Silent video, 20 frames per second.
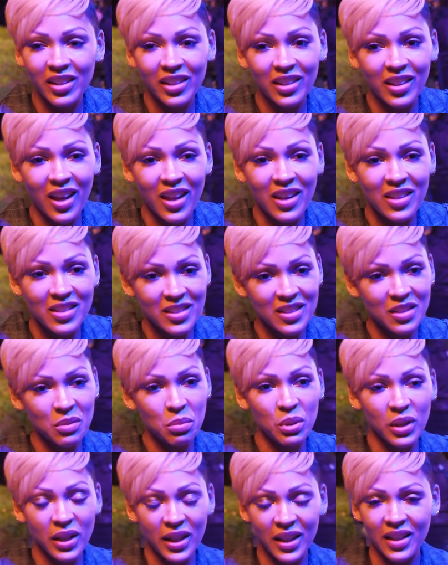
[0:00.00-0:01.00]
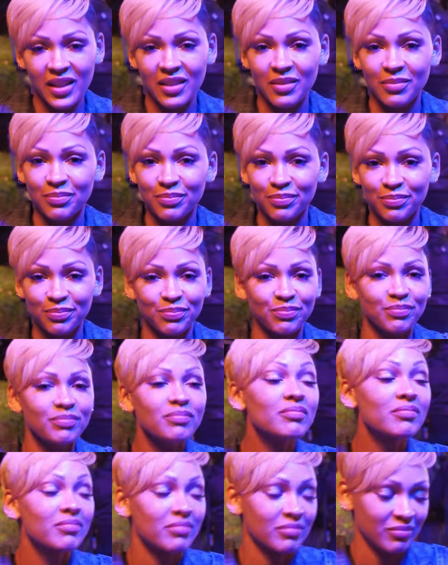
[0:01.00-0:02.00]
who take us through this
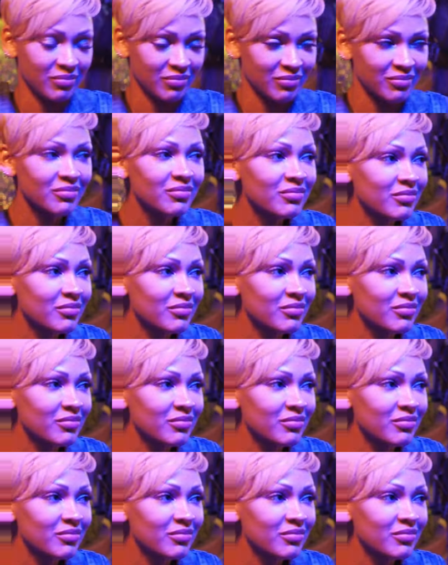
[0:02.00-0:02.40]
journey